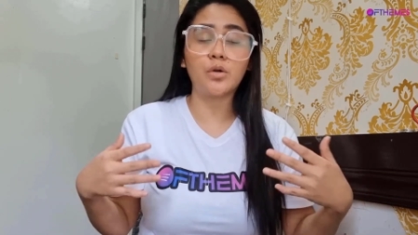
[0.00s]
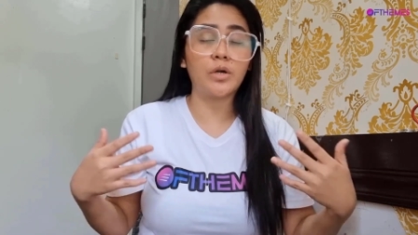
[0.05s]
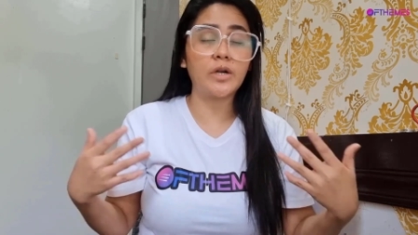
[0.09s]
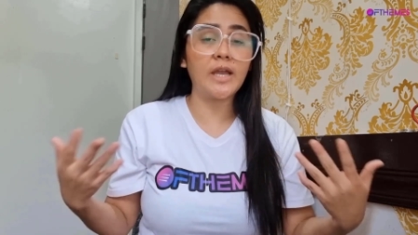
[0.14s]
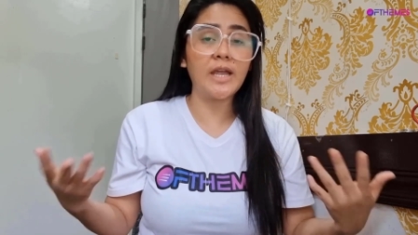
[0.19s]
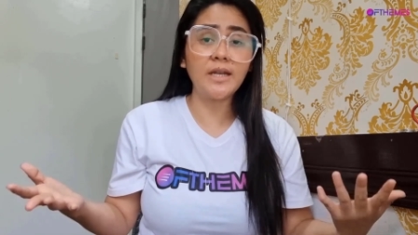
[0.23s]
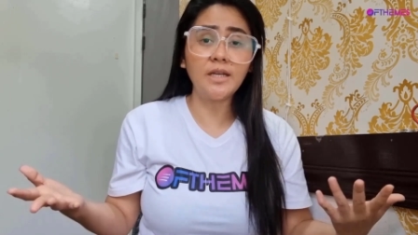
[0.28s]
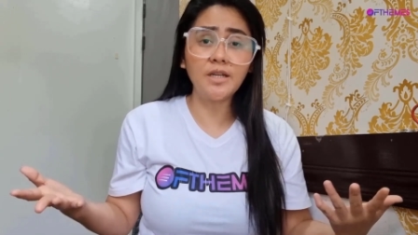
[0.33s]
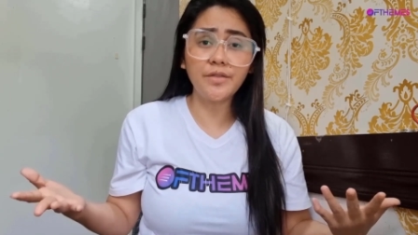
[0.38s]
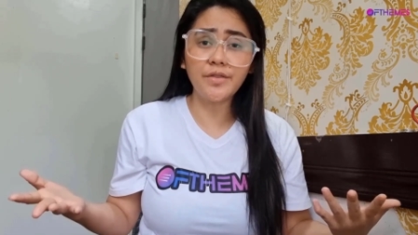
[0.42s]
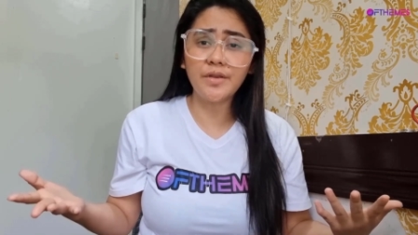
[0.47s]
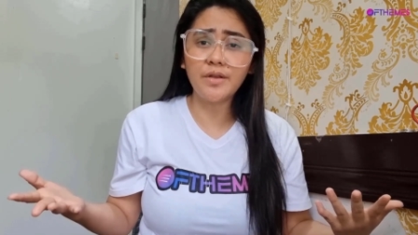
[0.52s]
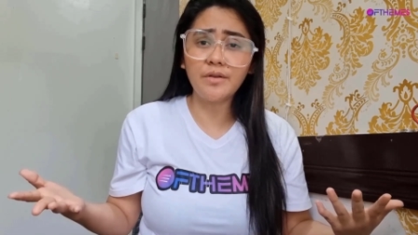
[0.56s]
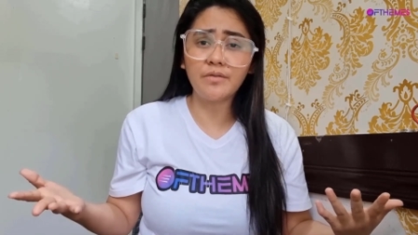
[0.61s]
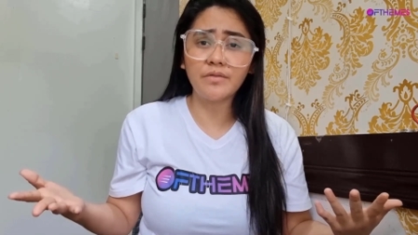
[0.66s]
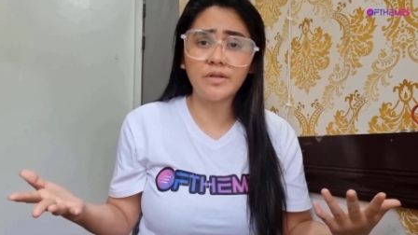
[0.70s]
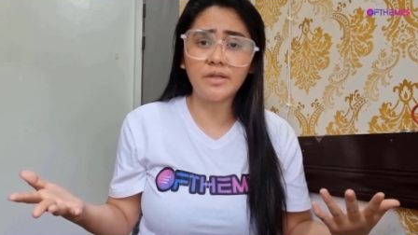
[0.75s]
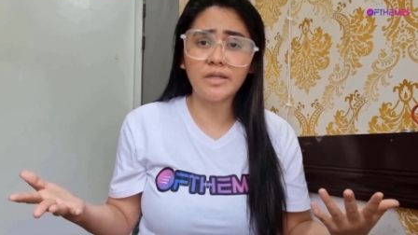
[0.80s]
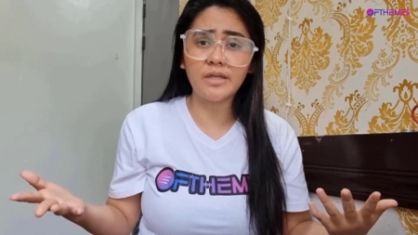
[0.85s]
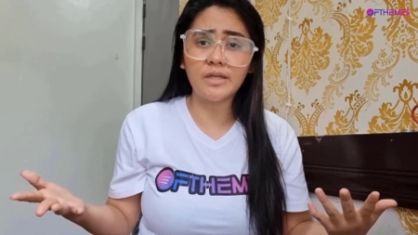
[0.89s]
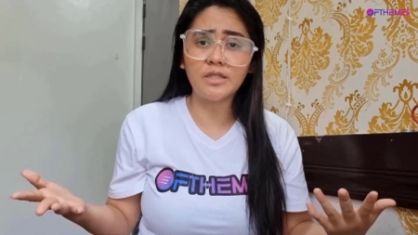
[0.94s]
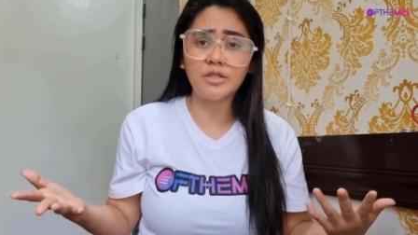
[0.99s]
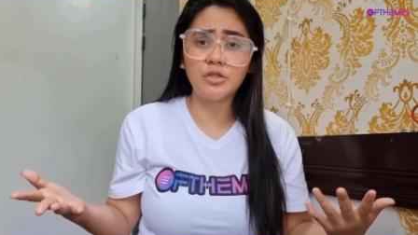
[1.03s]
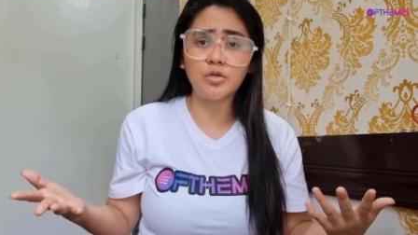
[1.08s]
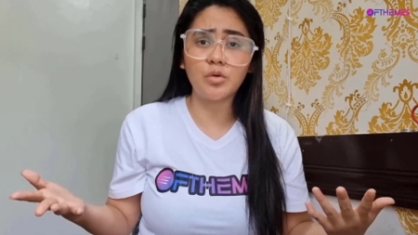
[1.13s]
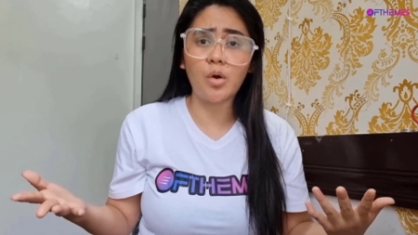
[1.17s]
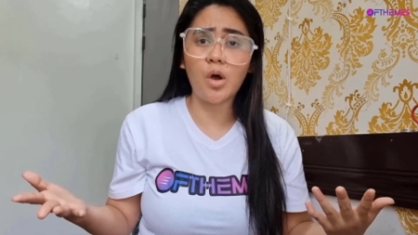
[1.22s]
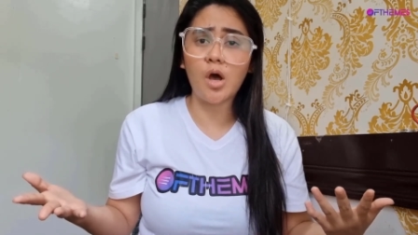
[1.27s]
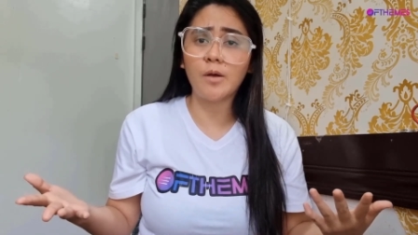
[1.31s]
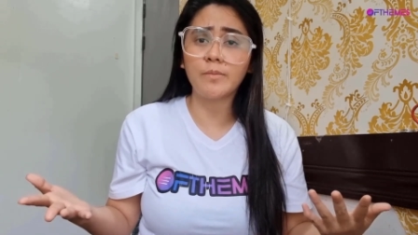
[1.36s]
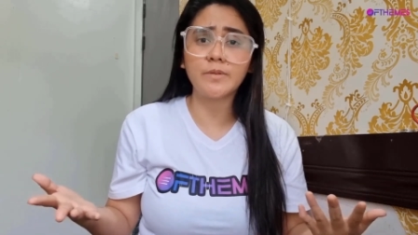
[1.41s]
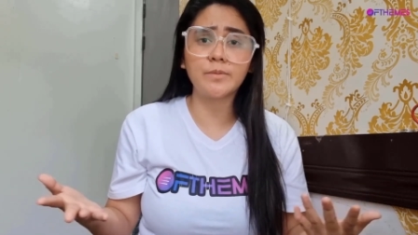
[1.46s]
or anything related to
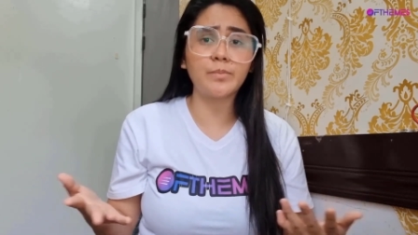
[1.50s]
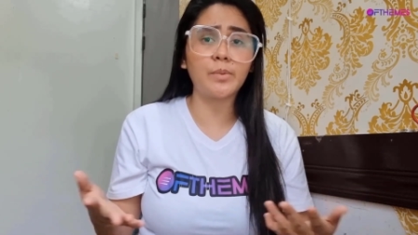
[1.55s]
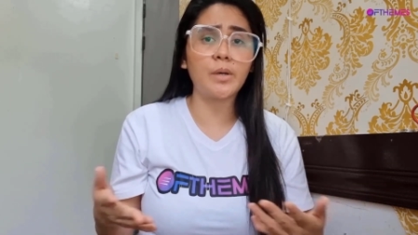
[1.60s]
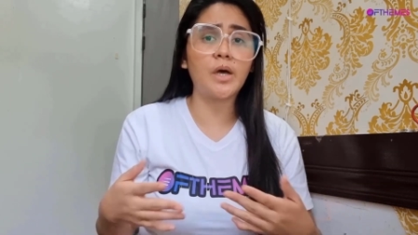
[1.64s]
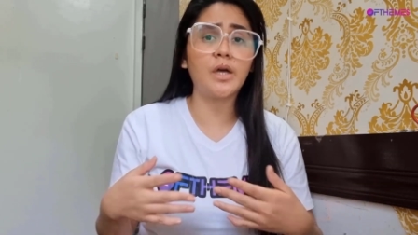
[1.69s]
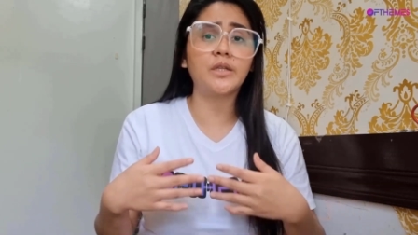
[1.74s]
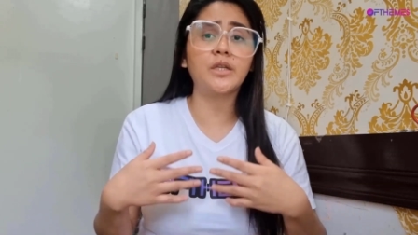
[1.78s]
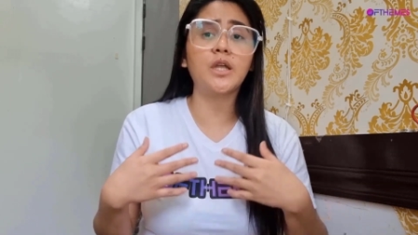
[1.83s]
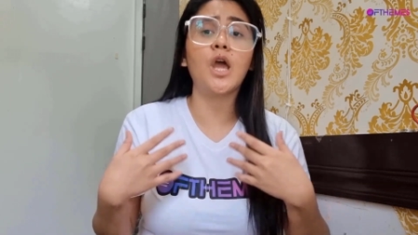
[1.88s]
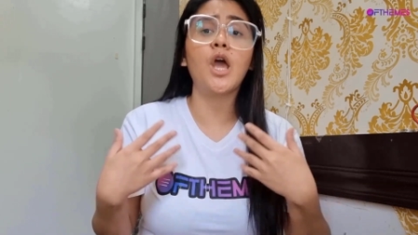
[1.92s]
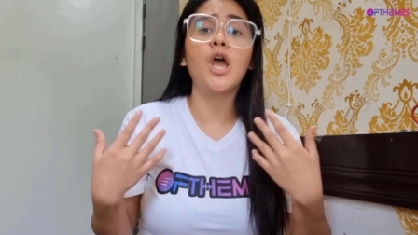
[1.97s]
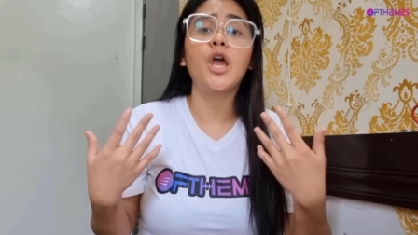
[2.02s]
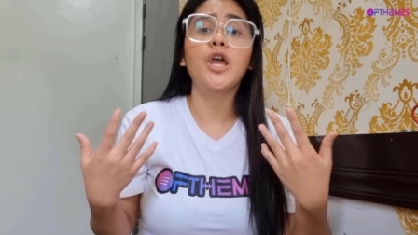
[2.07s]
HubSpot,